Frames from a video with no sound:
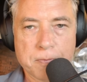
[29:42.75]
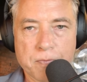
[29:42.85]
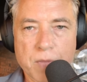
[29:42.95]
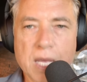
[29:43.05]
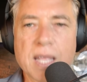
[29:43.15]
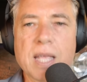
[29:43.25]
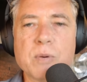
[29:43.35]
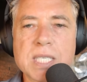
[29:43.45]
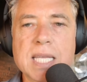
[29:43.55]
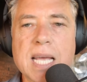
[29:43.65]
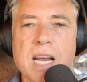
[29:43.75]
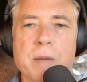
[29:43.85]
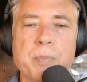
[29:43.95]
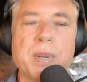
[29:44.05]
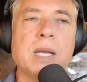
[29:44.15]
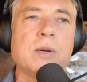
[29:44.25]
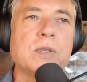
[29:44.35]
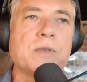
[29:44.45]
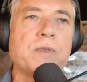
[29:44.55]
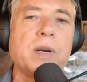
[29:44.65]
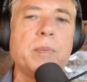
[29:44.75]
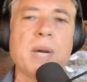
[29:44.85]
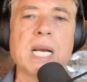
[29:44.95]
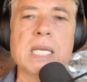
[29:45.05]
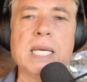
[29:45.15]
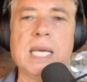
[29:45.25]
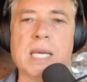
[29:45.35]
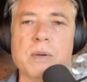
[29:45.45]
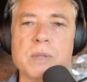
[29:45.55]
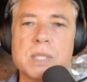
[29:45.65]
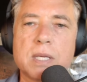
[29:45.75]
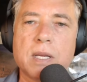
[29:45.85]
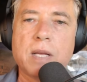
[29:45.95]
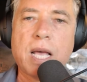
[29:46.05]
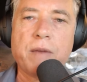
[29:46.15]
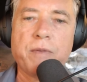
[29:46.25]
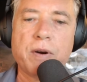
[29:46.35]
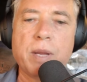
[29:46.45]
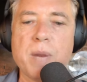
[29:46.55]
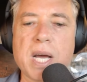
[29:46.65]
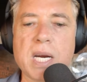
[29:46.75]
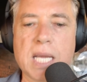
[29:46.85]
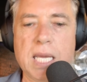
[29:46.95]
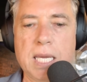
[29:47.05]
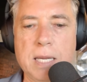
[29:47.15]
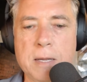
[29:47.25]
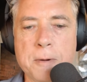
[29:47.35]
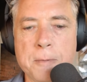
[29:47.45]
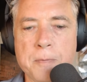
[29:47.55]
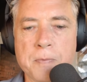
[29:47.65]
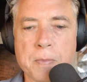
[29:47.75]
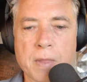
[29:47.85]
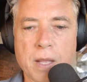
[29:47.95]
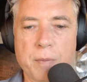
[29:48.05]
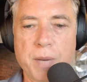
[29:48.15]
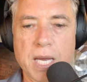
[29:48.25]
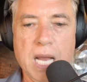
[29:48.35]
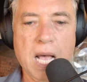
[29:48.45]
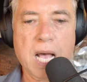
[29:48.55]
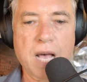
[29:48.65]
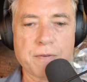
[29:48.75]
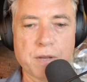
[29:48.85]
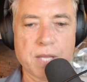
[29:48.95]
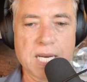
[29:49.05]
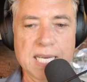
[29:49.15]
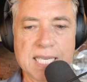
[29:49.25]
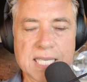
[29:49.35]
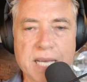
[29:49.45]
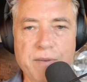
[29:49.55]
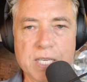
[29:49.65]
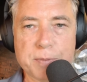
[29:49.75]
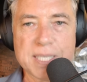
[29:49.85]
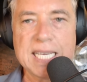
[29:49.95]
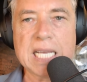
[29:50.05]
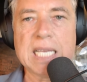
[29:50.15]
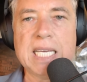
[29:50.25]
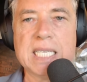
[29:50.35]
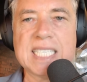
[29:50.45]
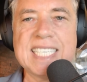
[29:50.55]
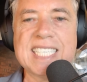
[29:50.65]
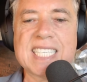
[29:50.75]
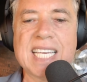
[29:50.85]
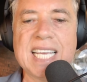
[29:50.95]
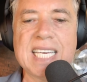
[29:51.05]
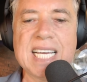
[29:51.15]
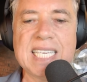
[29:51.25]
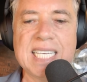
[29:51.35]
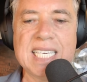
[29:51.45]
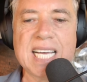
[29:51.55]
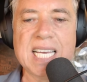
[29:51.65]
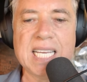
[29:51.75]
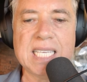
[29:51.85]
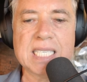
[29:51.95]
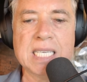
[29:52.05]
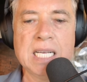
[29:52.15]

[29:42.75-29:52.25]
It was there, but it was very minor league. It was at a very minor key. But after the 1970s, particularly since the late 1990s,